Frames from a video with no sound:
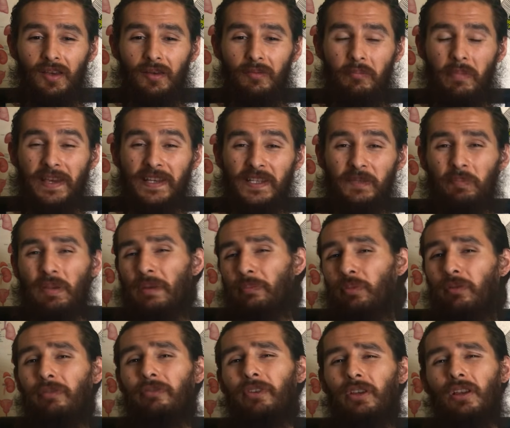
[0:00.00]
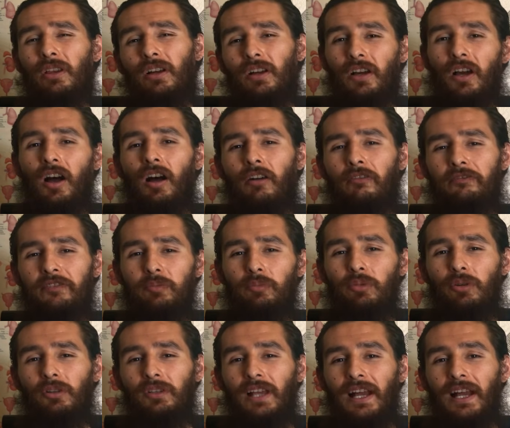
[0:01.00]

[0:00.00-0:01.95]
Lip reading: makes people feel uncomfortable.